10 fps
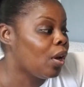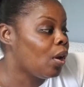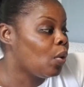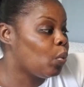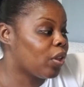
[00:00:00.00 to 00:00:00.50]

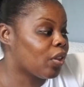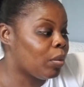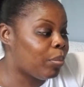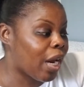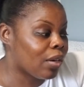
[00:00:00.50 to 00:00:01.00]
with
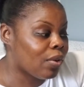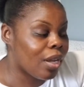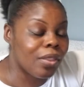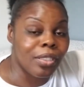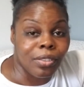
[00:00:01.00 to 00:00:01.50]
a
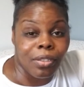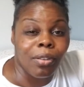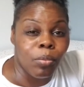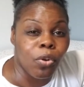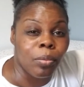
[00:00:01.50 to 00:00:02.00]
background that's a
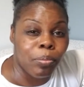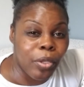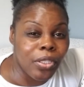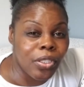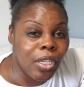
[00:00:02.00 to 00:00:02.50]
little more
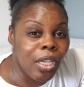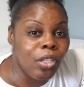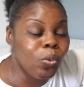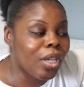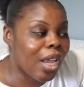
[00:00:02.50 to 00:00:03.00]
busy,
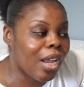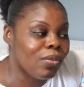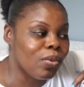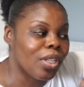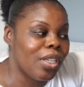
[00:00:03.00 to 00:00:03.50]
you
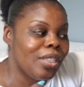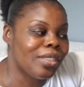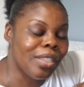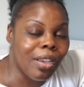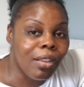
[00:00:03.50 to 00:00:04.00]
can't really
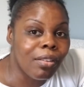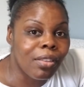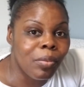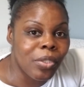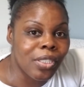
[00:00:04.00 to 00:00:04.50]
tell
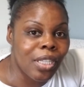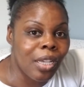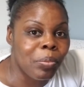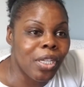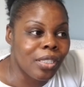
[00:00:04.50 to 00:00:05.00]
the
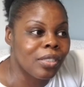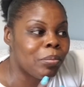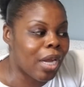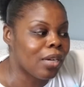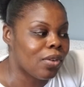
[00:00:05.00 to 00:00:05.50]
mistake, because the
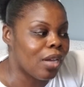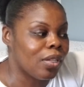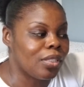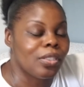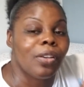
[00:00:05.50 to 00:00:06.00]

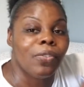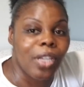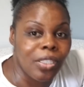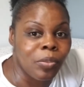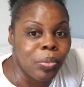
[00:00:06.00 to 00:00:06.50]
background itself
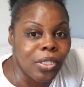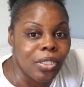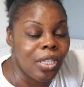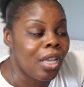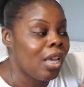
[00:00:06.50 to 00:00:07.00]
is
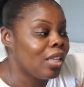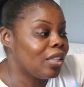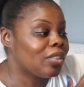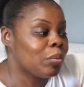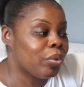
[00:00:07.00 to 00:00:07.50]
busy.
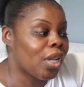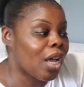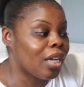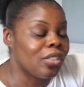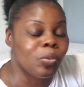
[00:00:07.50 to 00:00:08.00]
This
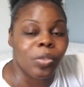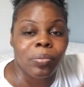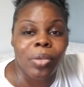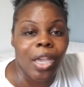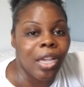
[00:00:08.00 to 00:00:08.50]
applies
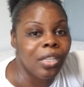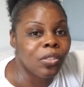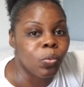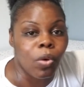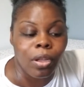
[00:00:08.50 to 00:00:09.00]
with
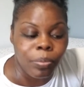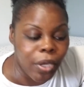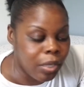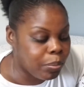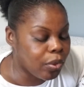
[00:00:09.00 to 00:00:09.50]
paint,
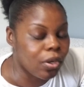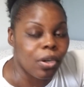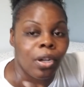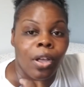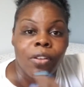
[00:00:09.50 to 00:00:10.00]

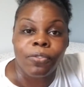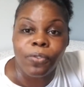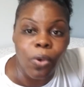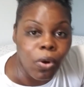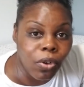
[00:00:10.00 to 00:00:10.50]
wallpaper,
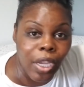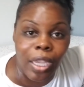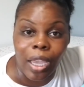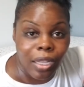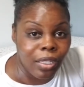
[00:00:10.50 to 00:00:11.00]

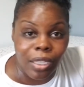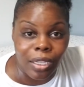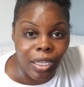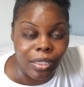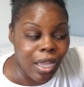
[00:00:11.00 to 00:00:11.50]
flooring,
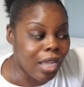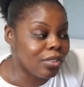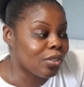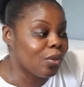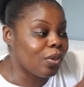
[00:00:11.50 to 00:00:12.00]
anything like
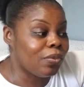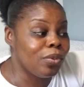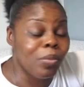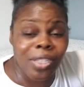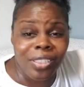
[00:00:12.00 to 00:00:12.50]
that. So if
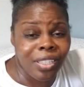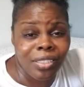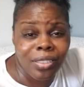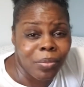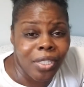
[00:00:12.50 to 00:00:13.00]
you want to
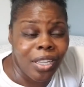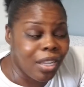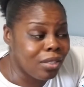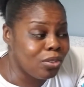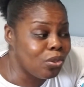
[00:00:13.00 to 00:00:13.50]
test something
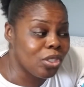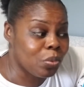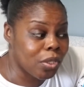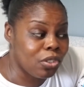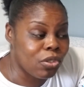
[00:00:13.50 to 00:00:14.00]
out and you
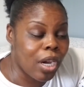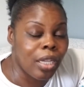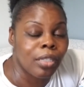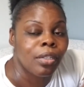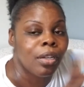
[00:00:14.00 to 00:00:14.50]
just want to try it,